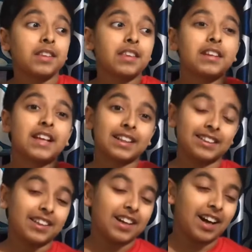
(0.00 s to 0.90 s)
The
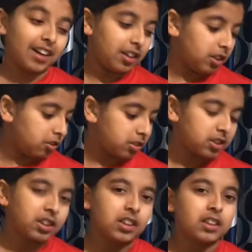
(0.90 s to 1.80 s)
Deathly
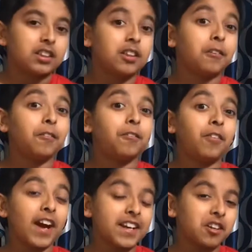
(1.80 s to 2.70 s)
Hallows, the
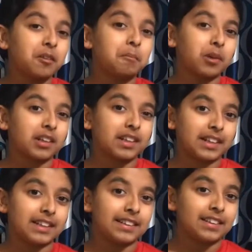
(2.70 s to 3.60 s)
final book
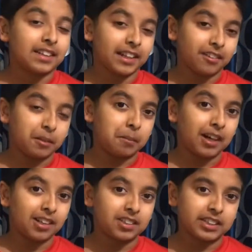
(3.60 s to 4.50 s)
in the Harry
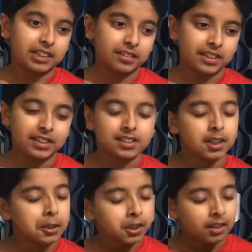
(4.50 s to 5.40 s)
Potter series.
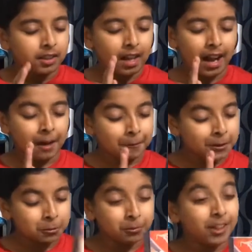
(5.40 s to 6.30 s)
I
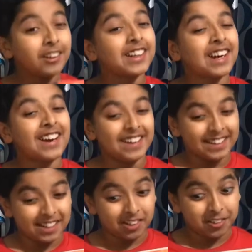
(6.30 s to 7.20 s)
was really cutting
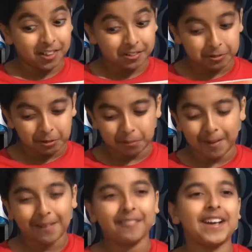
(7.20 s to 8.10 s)
it close with
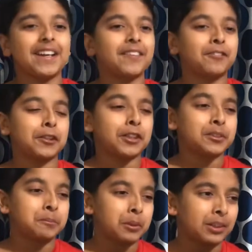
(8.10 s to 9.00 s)
my rating for this
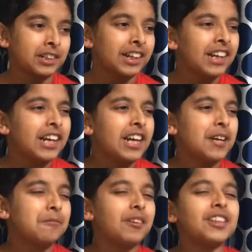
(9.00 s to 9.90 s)
book.
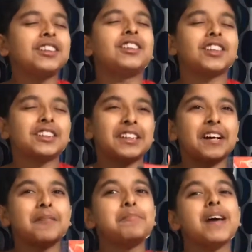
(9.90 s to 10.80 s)
It was just
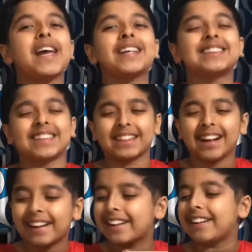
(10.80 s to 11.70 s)
amazing.
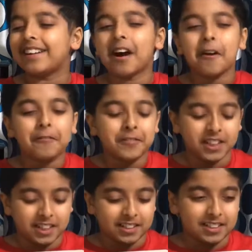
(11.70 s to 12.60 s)
I loved
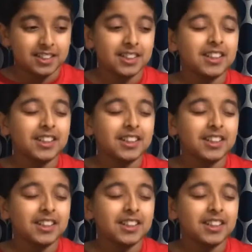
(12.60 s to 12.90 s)
it.